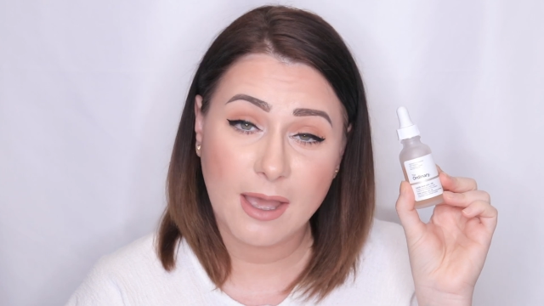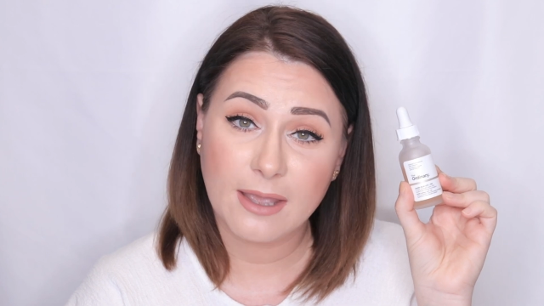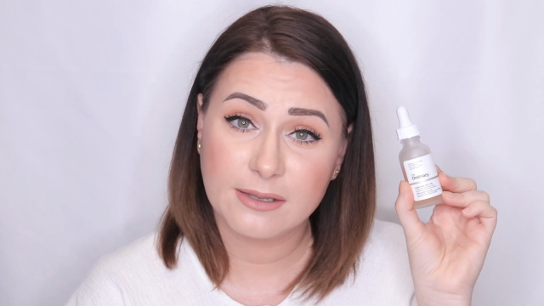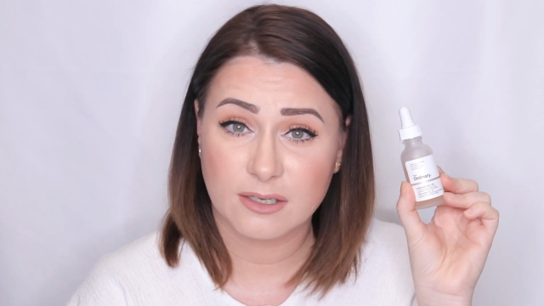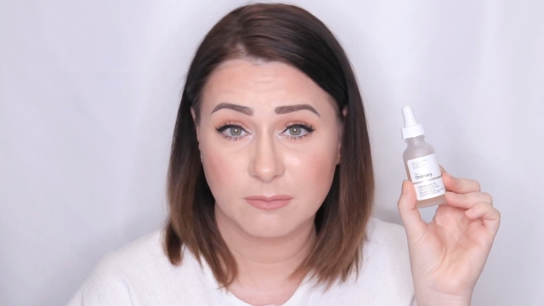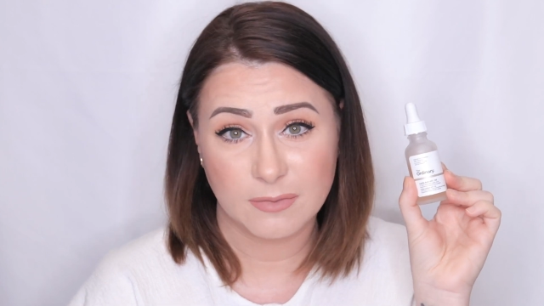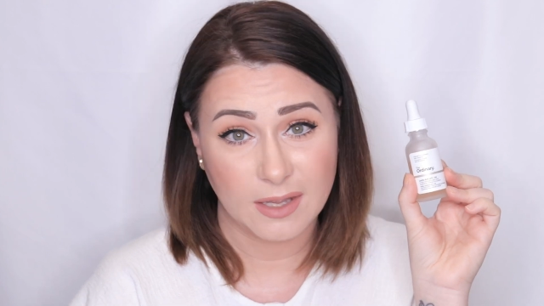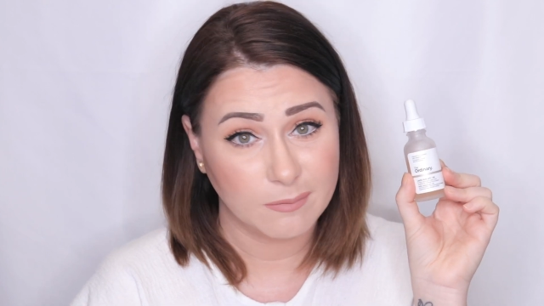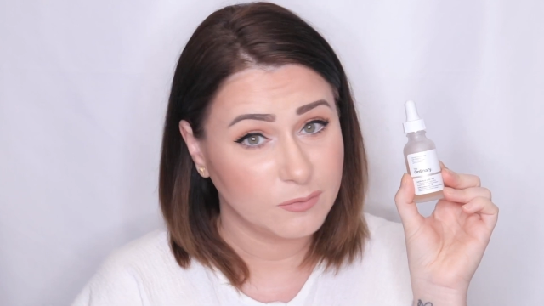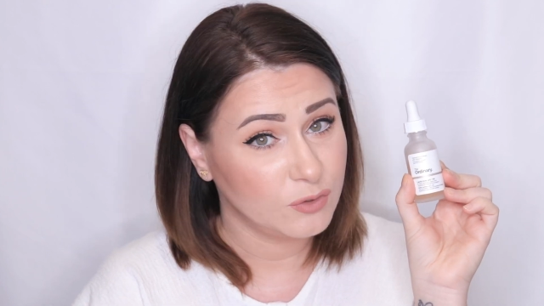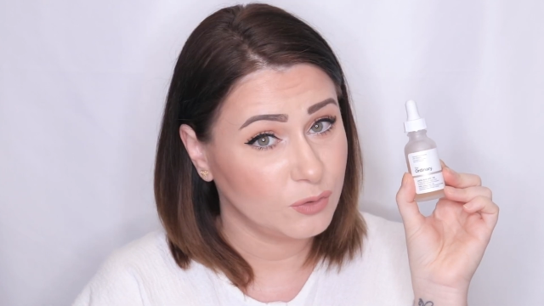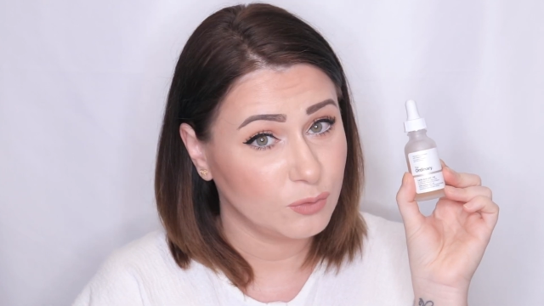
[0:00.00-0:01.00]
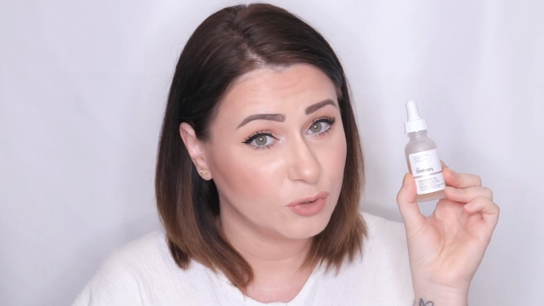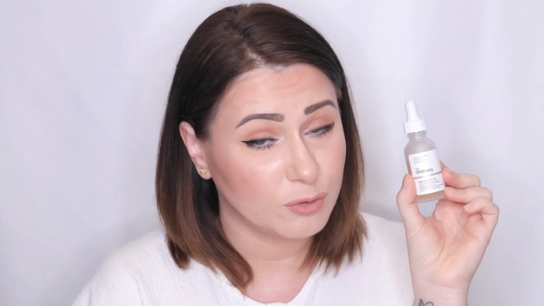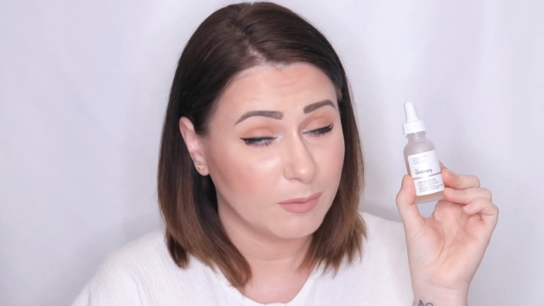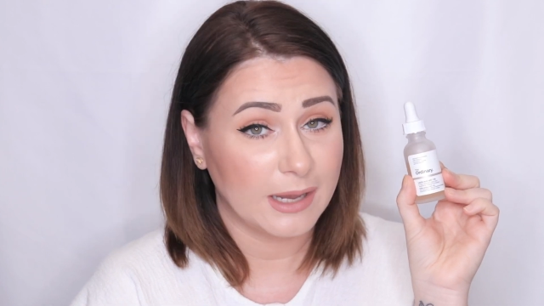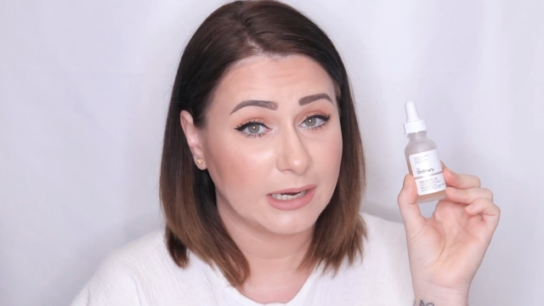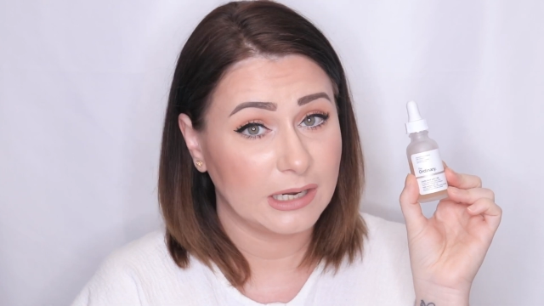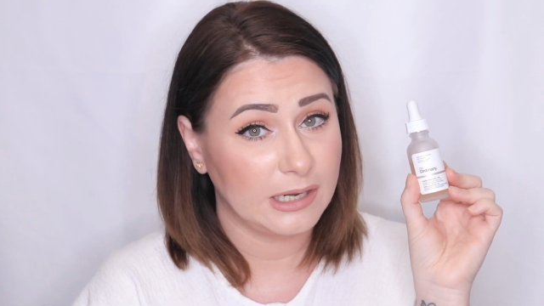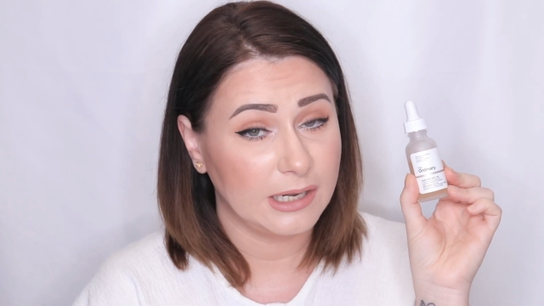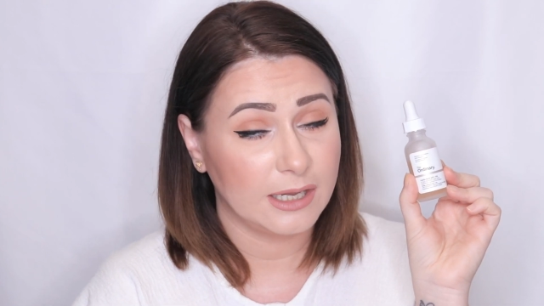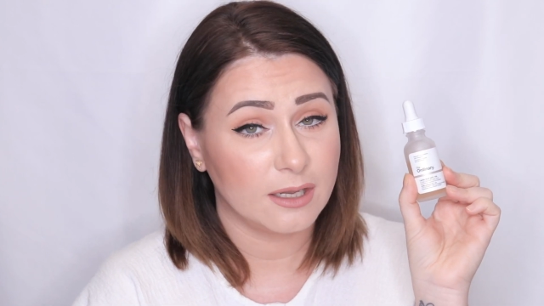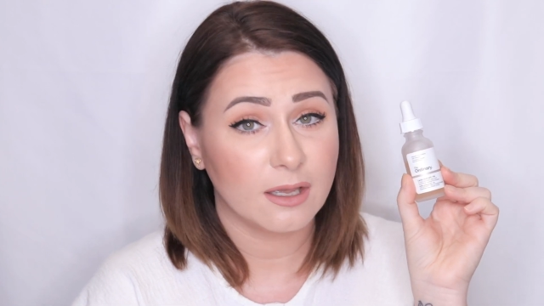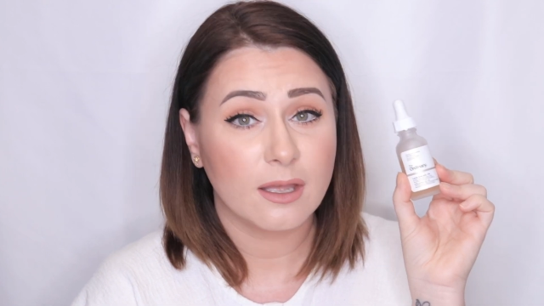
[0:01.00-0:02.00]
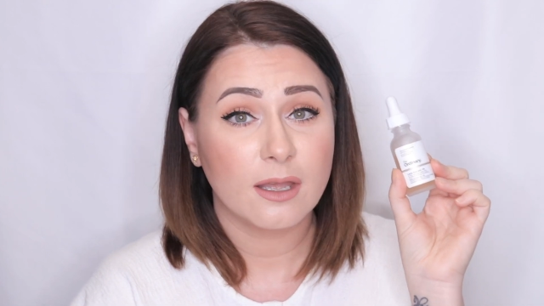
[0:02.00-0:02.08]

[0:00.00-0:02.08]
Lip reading: I sometimes use my Clinique